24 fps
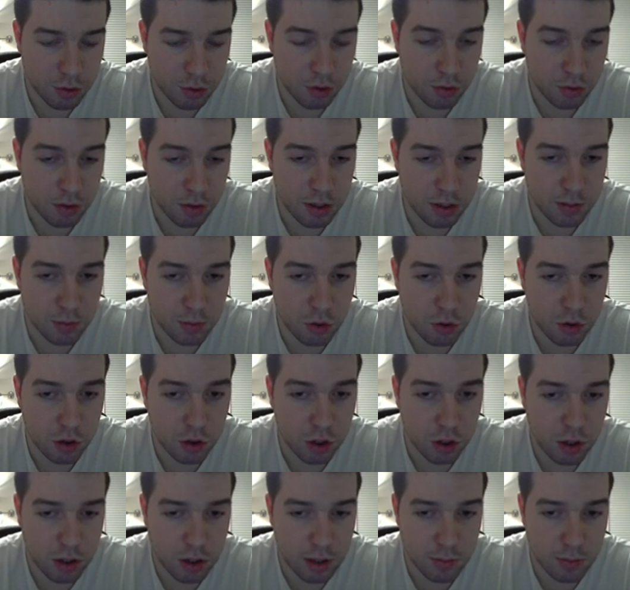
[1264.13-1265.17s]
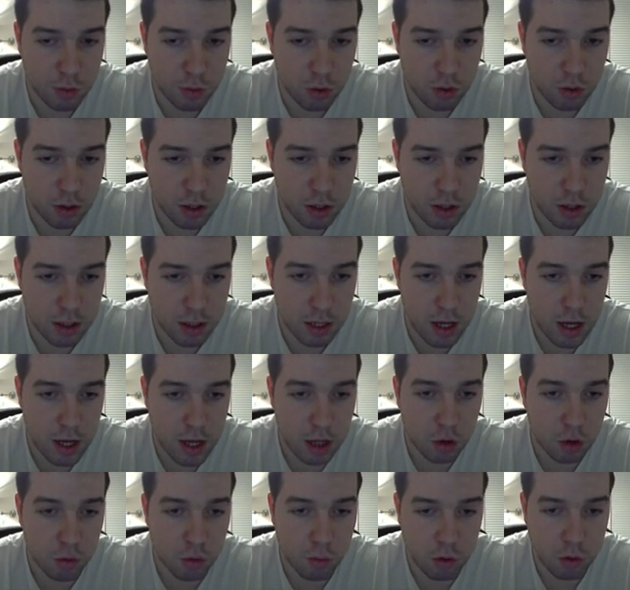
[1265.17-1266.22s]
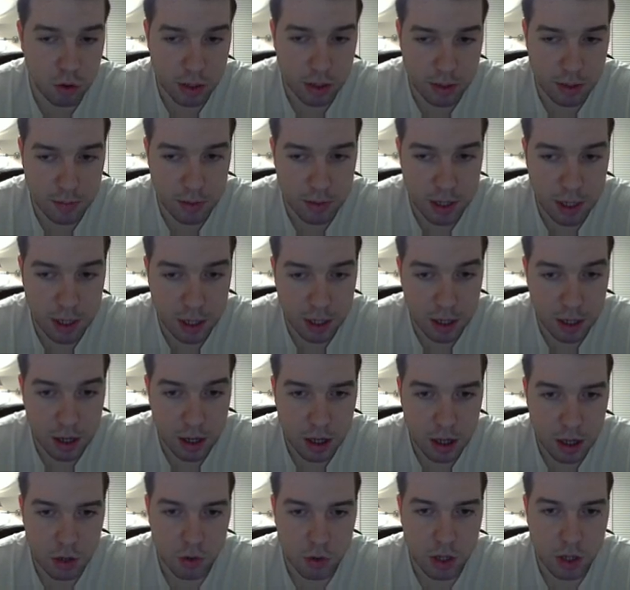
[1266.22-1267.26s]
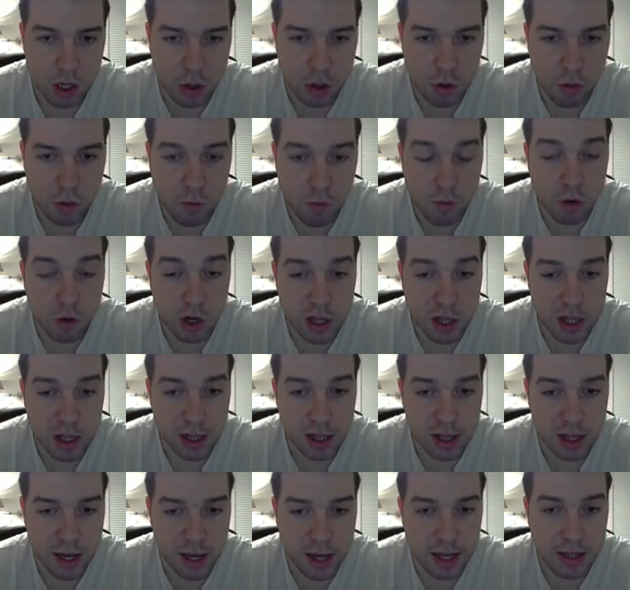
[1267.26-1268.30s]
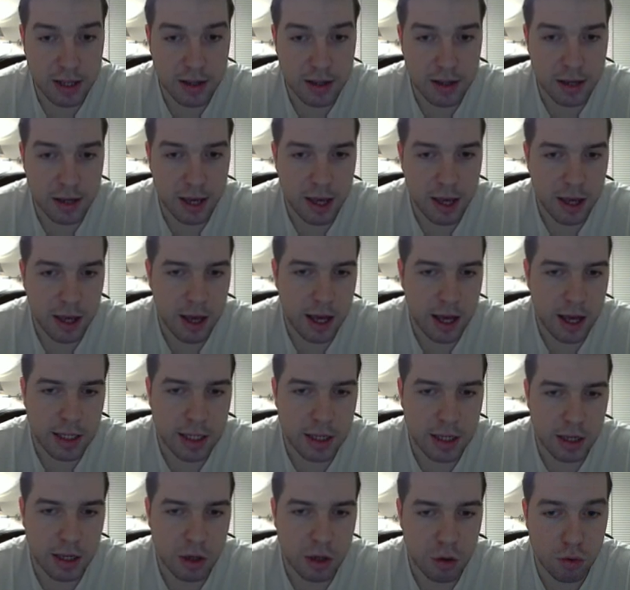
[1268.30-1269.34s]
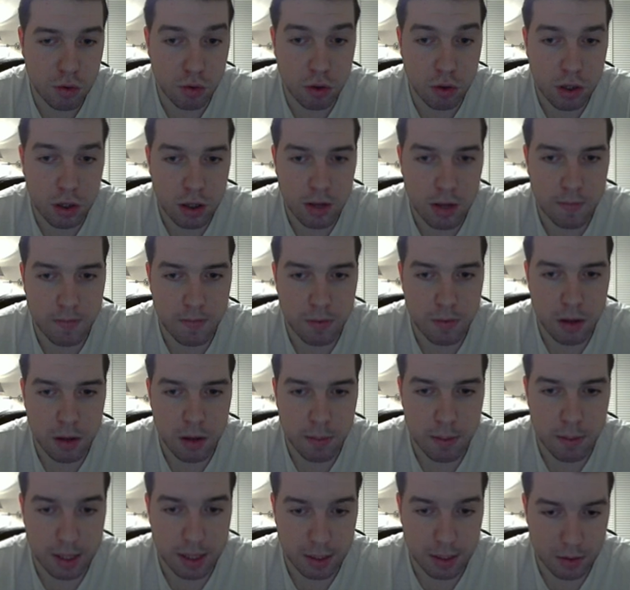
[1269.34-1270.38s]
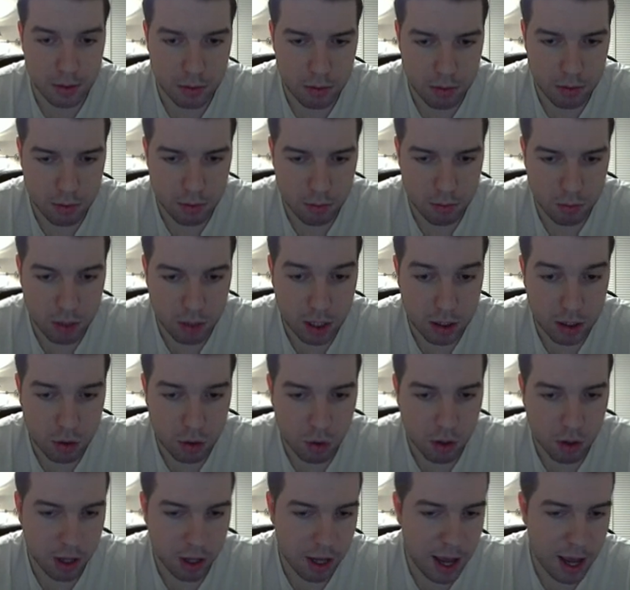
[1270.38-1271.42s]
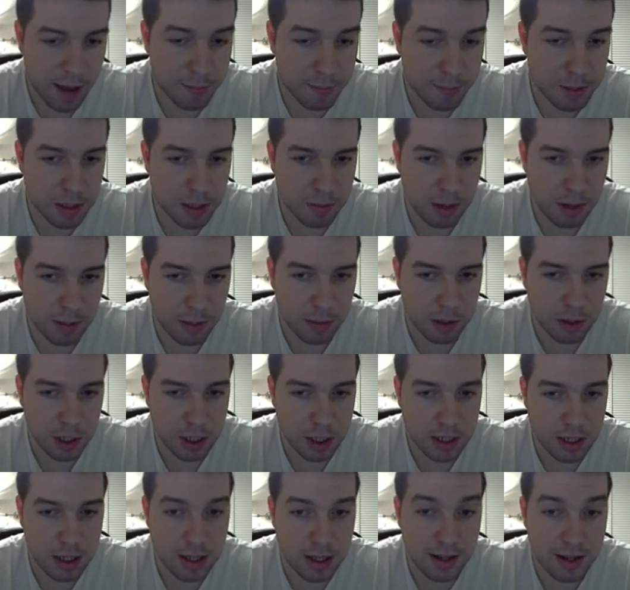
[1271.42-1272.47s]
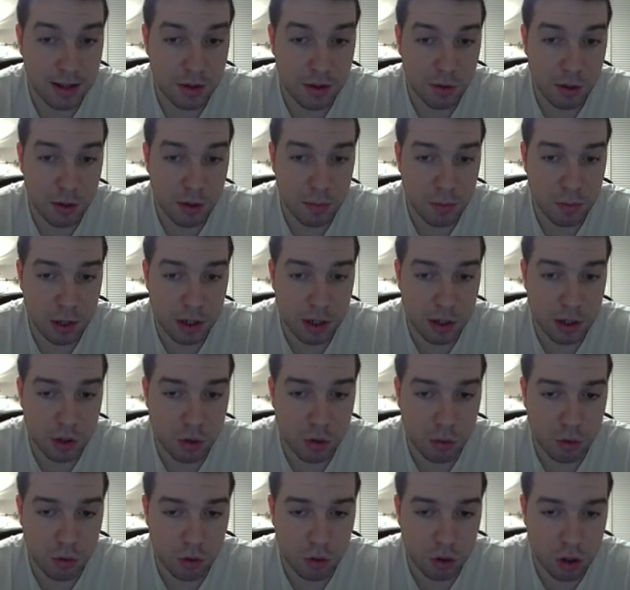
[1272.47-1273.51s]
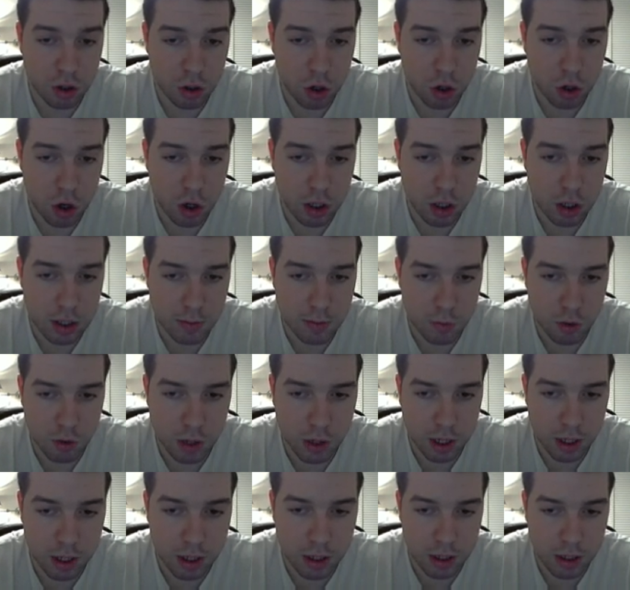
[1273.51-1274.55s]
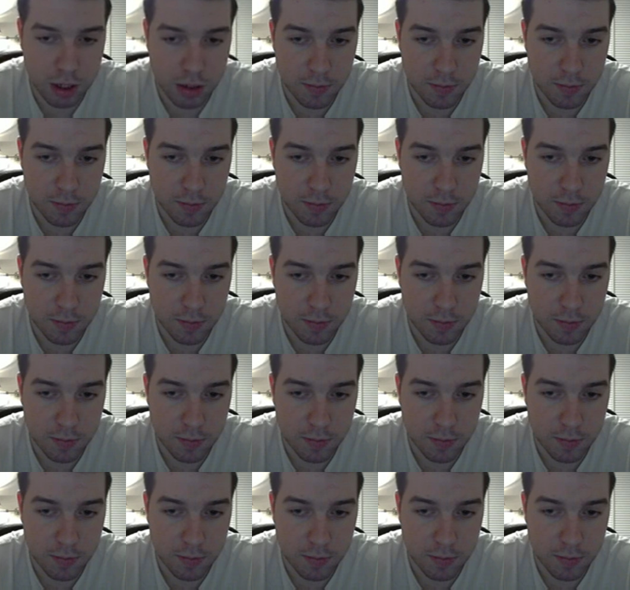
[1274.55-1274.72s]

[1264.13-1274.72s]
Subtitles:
the smokes towards B, you can go for a delayed A execute, but not going apps, maybe just sending 3 players towards long, smoking